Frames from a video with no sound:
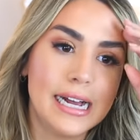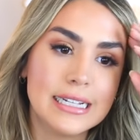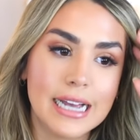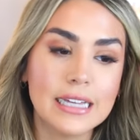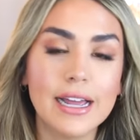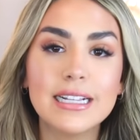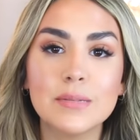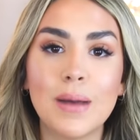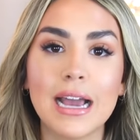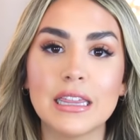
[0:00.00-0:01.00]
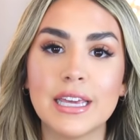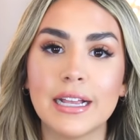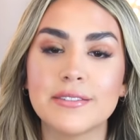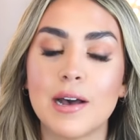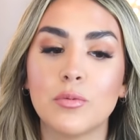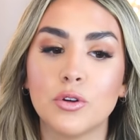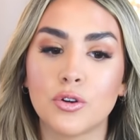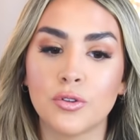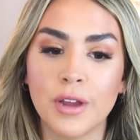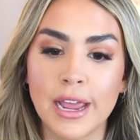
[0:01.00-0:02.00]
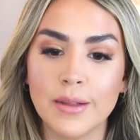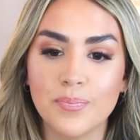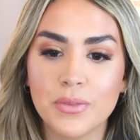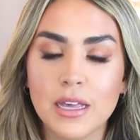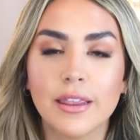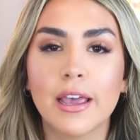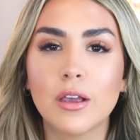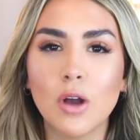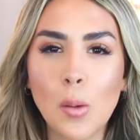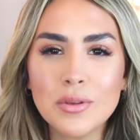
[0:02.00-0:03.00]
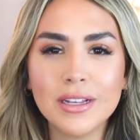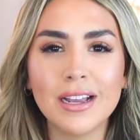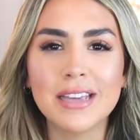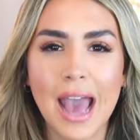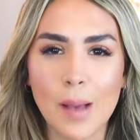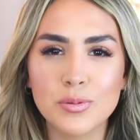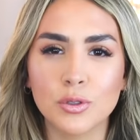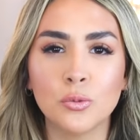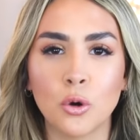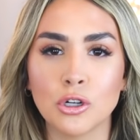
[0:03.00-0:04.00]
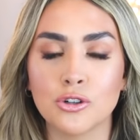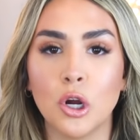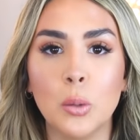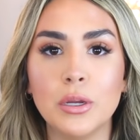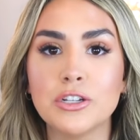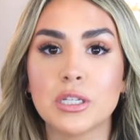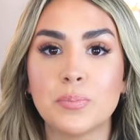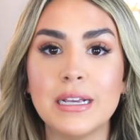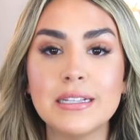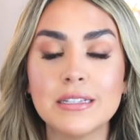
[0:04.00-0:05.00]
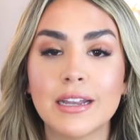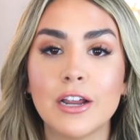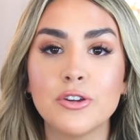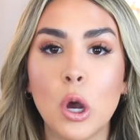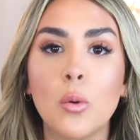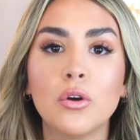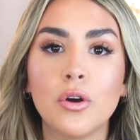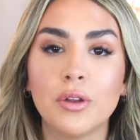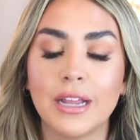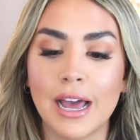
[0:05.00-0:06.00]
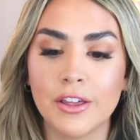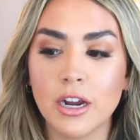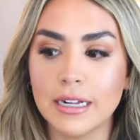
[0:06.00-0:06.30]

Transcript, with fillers: as I like to buy things that will create like almost like a capsule wardrobe and just pieces that I know will go together,